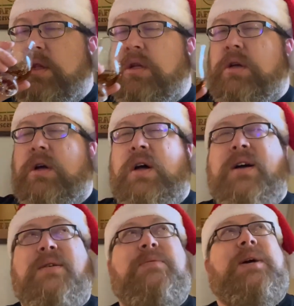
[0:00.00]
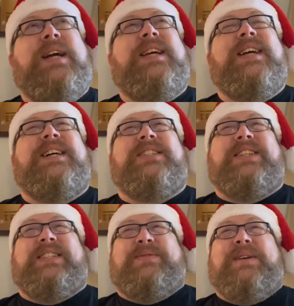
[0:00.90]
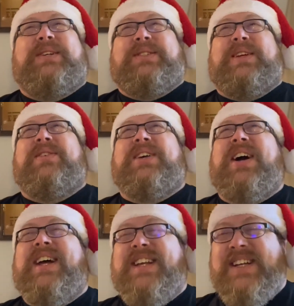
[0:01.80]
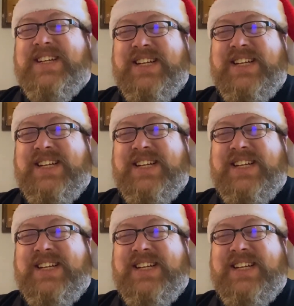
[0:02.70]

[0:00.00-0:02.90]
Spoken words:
Oh my gosh, it smells so good.